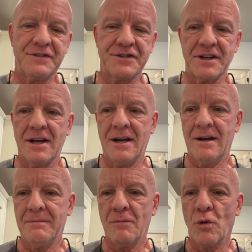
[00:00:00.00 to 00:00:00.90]

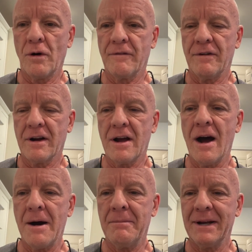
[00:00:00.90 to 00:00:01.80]
more of a
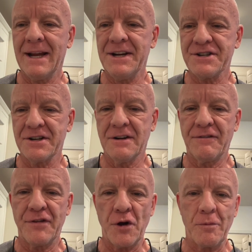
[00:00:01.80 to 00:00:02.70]
combination of
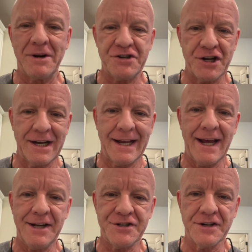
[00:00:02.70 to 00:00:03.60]
thermogenic
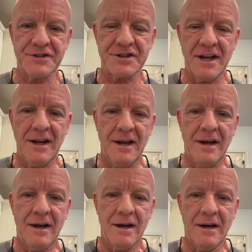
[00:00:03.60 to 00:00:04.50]
agents.
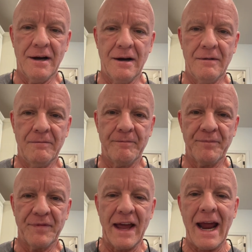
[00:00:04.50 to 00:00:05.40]
The
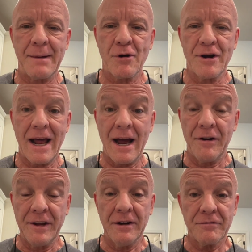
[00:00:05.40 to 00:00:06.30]
Hammer and I are
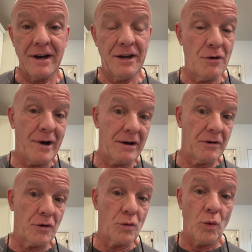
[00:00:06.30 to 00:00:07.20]
getting ready to go out on
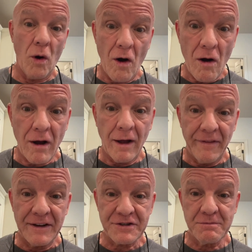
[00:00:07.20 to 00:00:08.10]
our walk
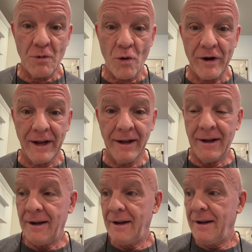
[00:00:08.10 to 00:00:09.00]
this morning.
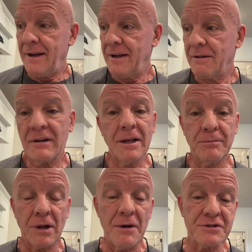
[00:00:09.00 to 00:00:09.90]
And it really
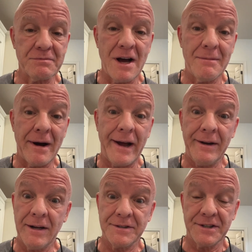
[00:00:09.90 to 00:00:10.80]
blows my mind
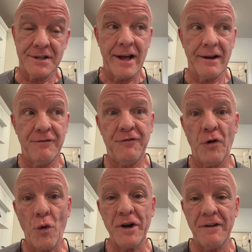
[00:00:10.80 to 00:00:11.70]
because it's like
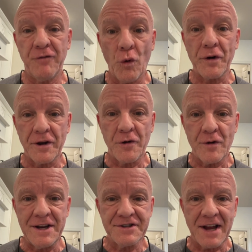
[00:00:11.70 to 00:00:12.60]
44
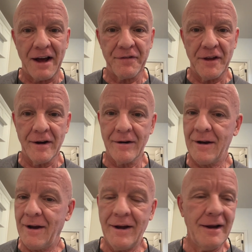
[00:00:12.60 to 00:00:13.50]
degrees out there.
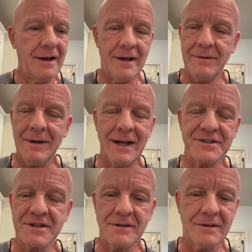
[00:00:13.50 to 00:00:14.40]
And man,
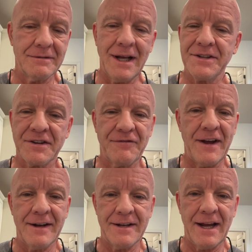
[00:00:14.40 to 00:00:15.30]
that's
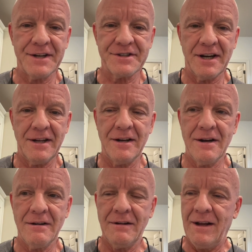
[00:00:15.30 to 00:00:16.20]
fantastic.
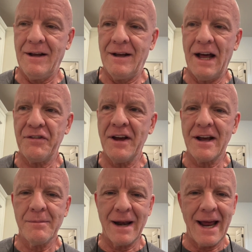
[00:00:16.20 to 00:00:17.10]
I think
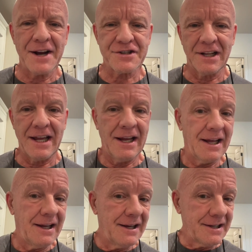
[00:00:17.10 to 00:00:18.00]
I'm going to actually
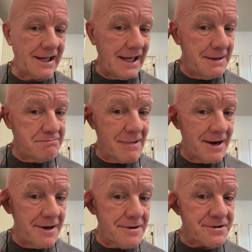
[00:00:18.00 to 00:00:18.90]
keep my
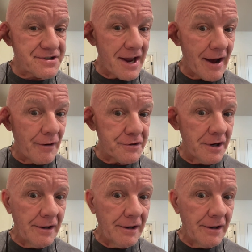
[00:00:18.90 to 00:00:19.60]
ears out